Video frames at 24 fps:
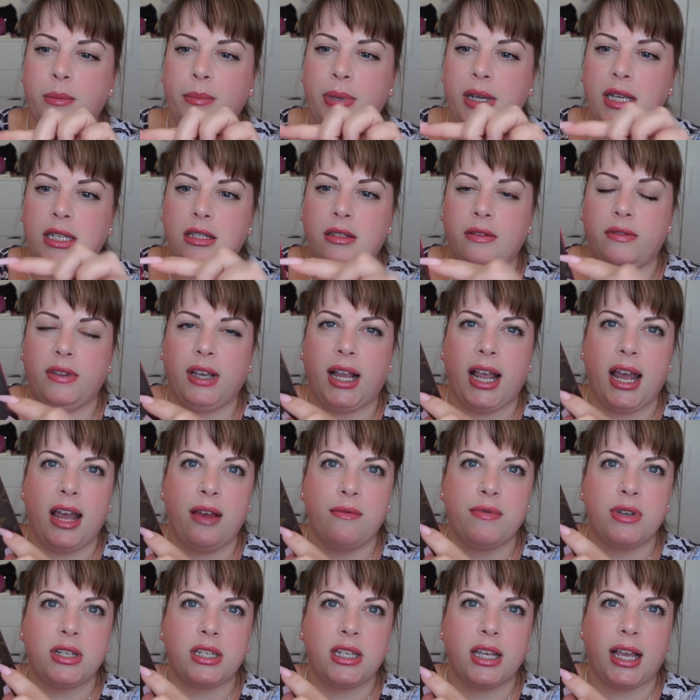piece of the
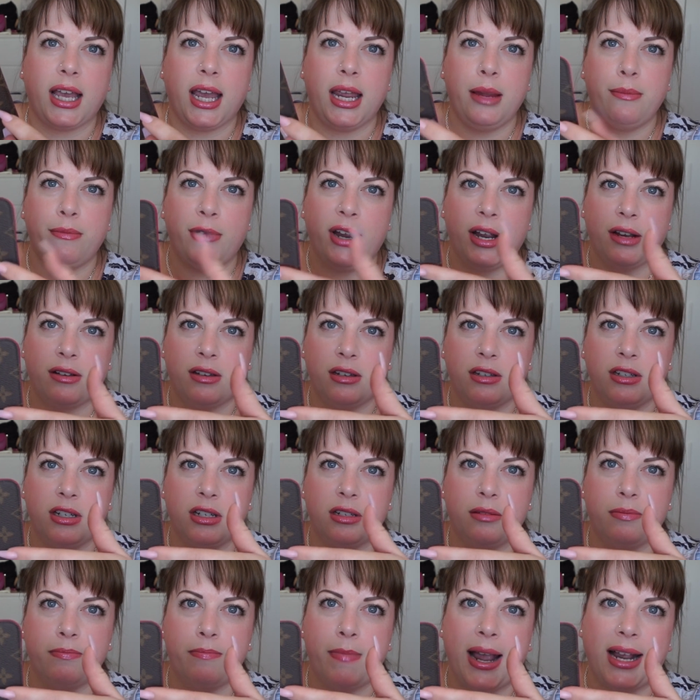canvas that came around and
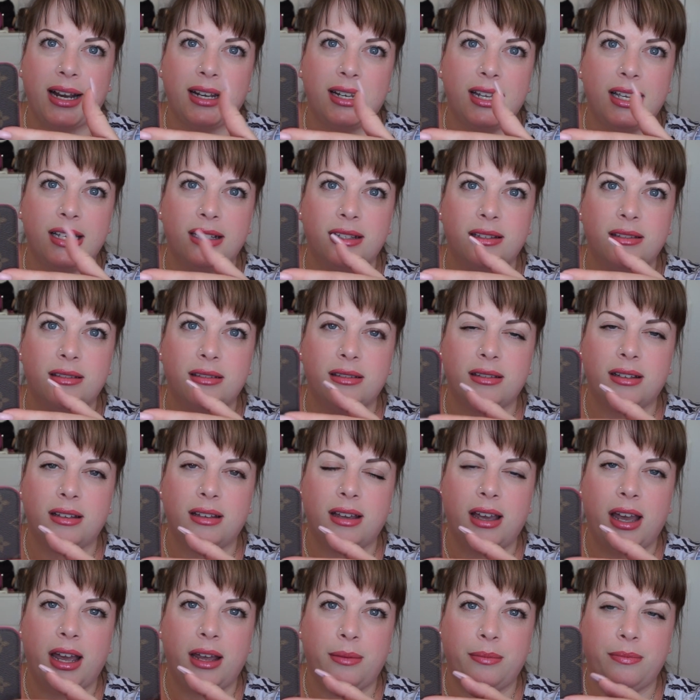just
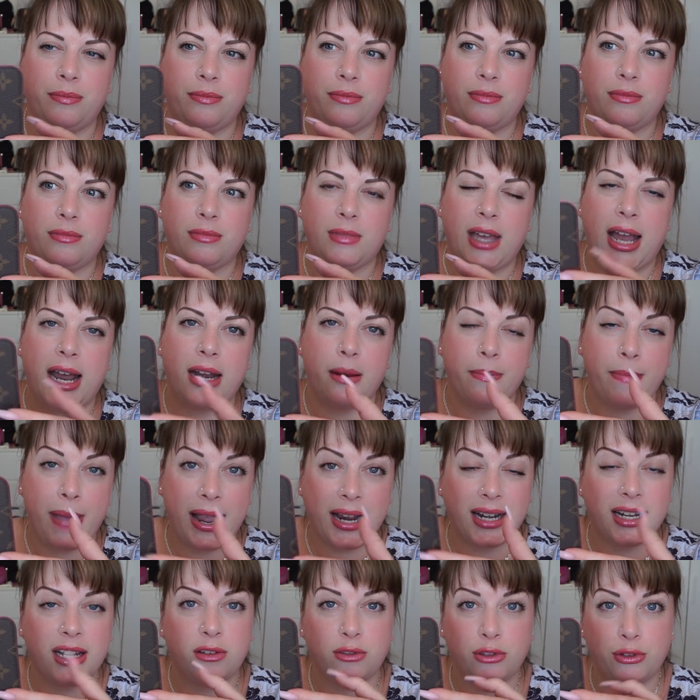had a
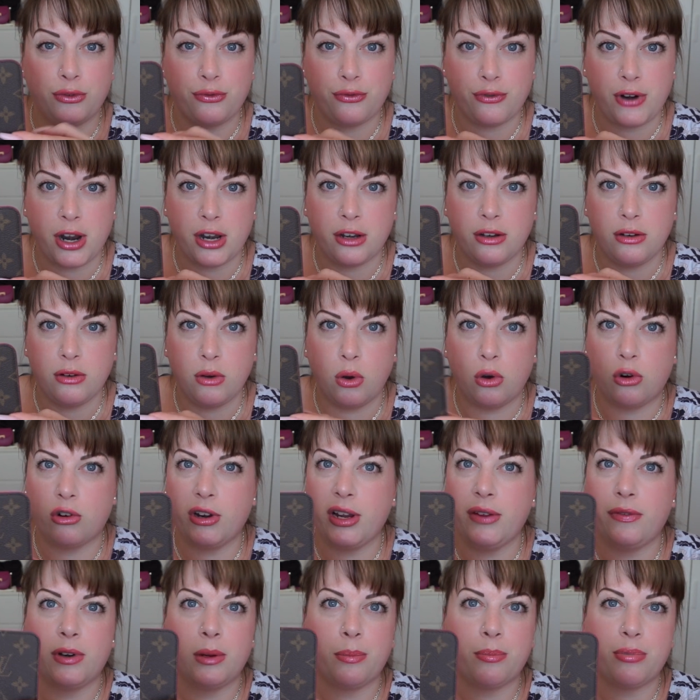magnet on the front, or
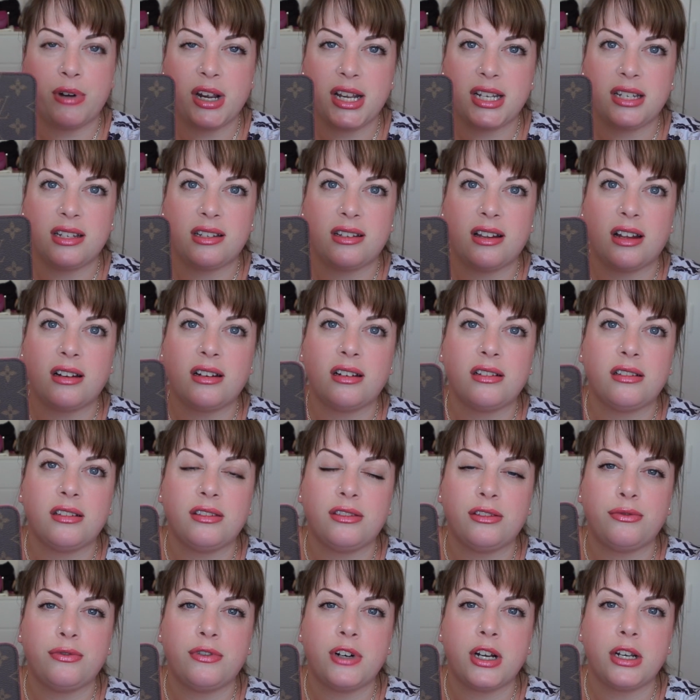even a press stud on
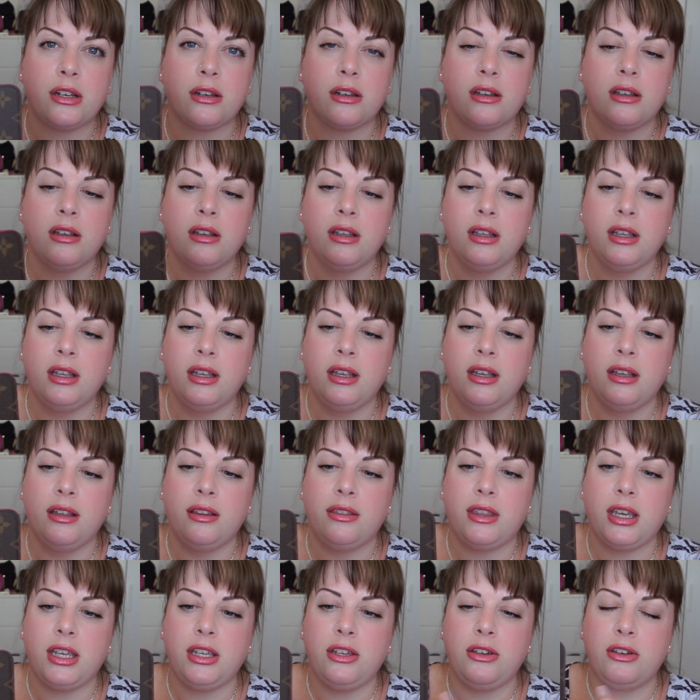the front
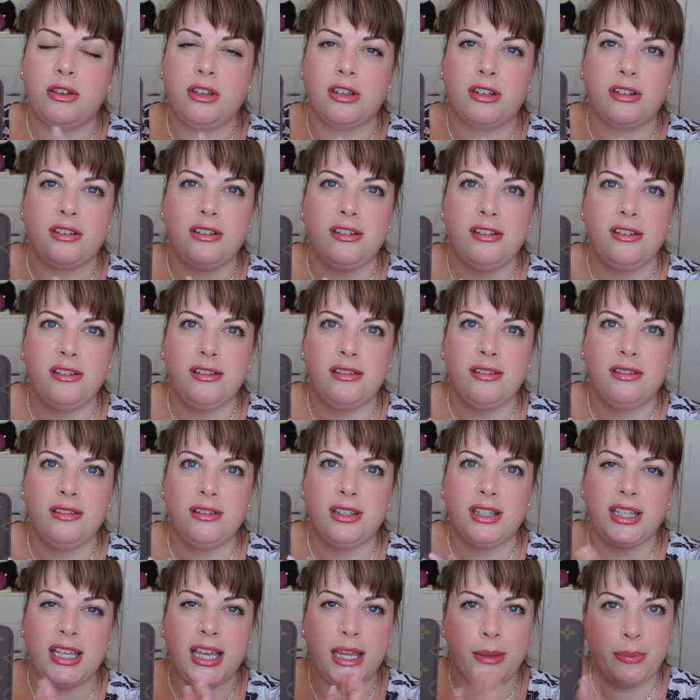that you could
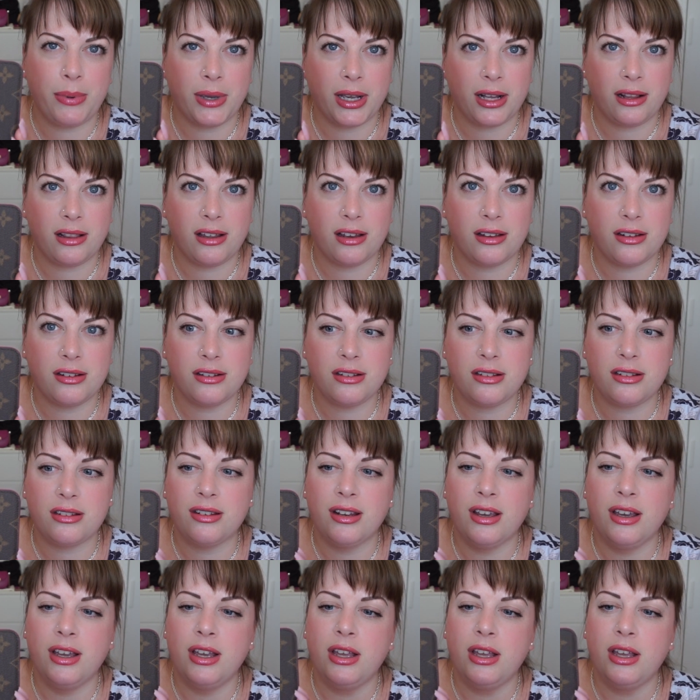keep it closed,